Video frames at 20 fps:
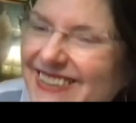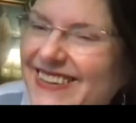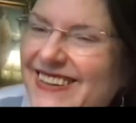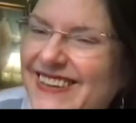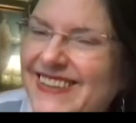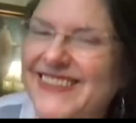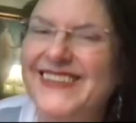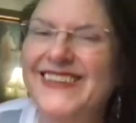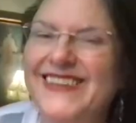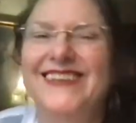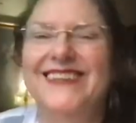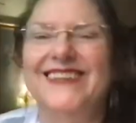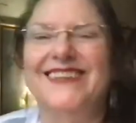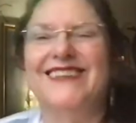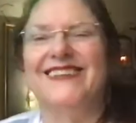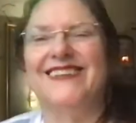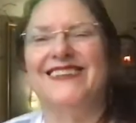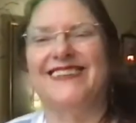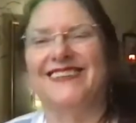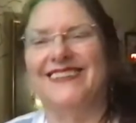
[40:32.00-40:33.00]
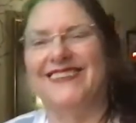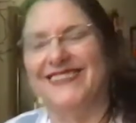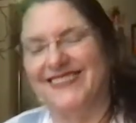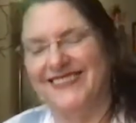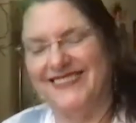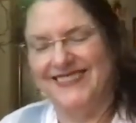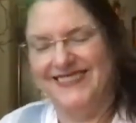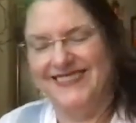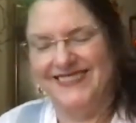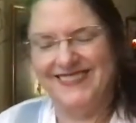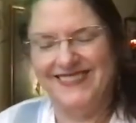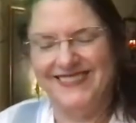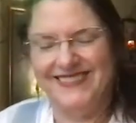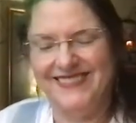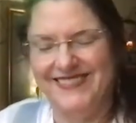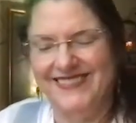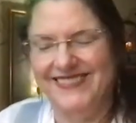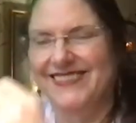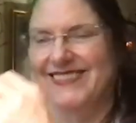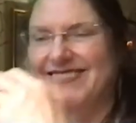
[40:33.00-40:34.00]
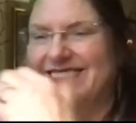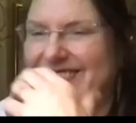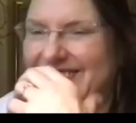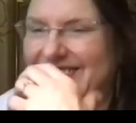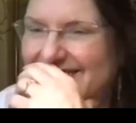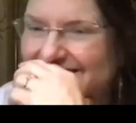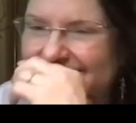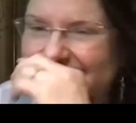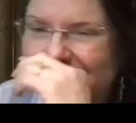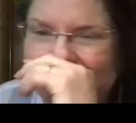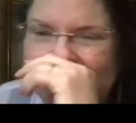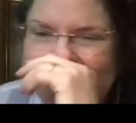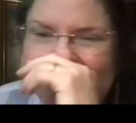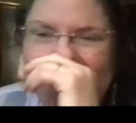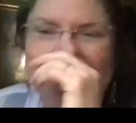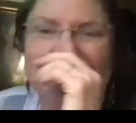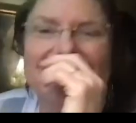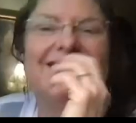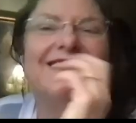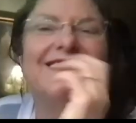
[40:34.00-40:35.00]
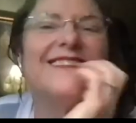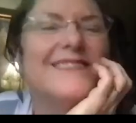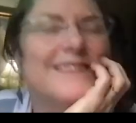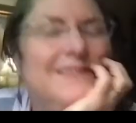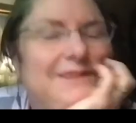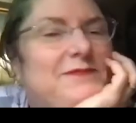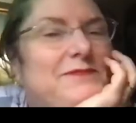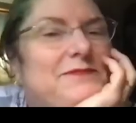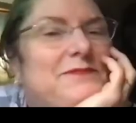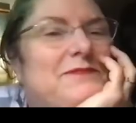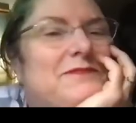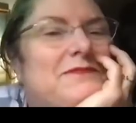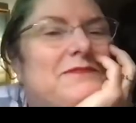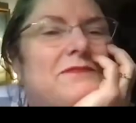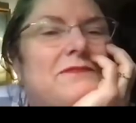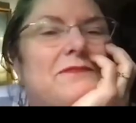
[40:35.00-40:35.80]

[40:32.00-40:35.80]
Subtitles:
[no speech]